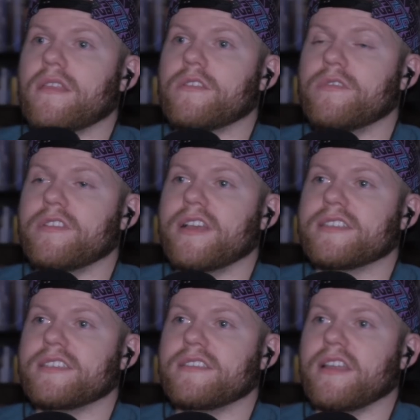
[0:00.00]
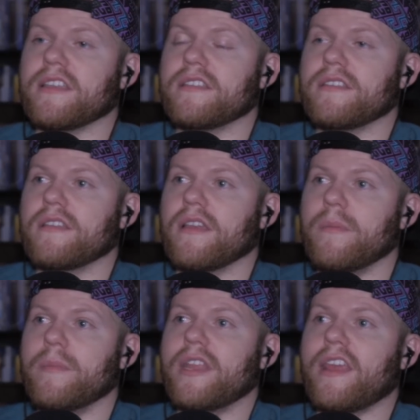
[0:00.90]
It only lasted like a
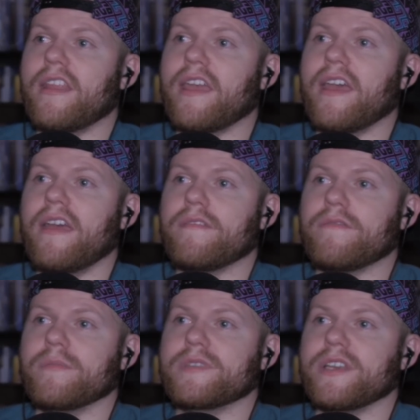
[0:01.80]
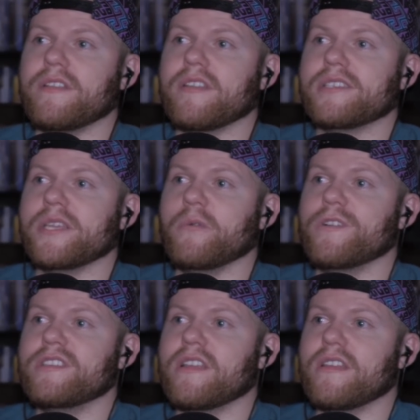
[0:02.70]
minute and a half from telling us he
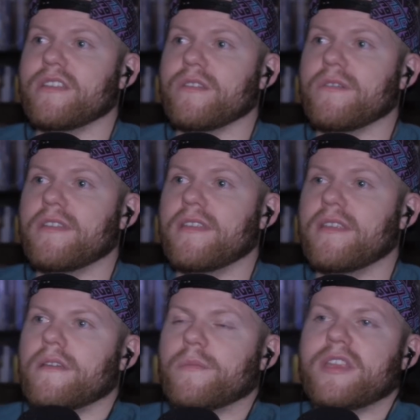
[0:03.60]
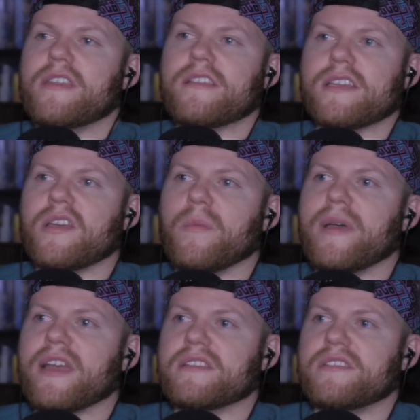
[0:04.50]
wasn't going to do it. I mean, does it go
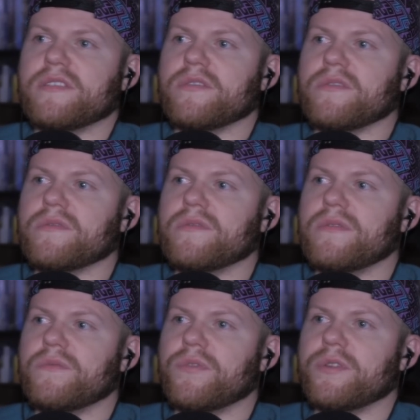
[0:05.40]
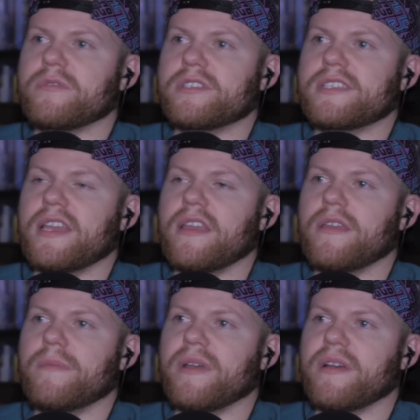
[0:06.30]
back to what he was
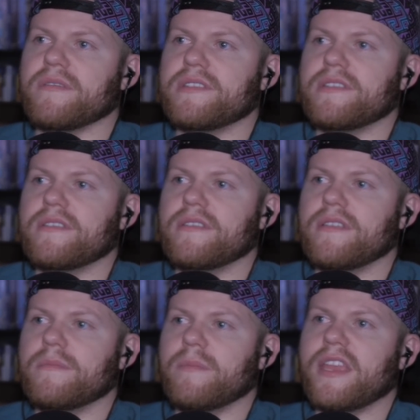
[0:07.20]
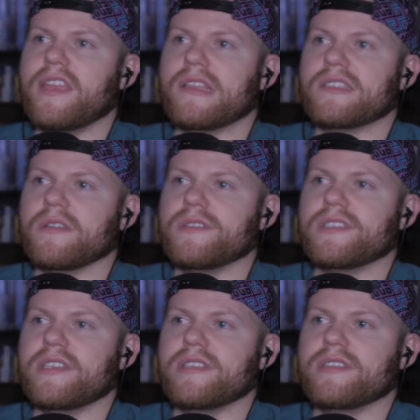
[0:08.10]
saying about making his own
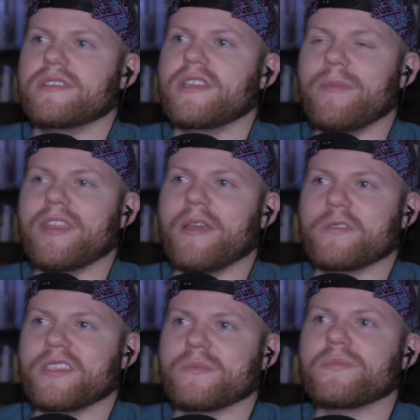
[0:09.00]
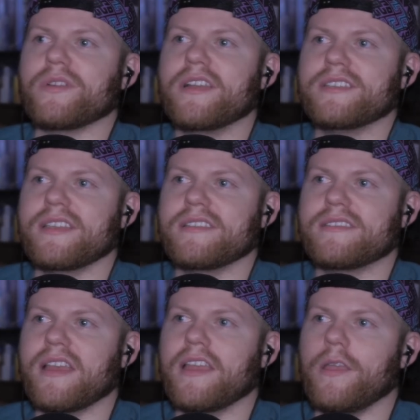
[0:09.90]
decisions? Maybe that was his process,
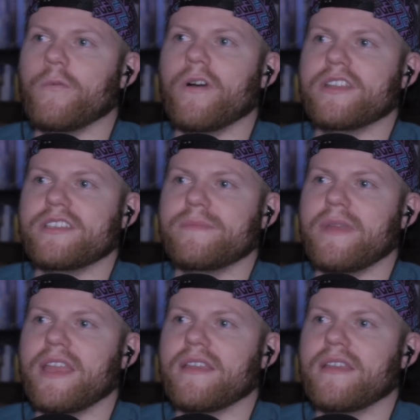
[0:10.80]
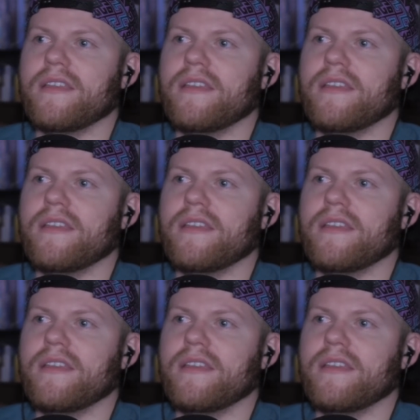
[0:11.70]
that he wanted to make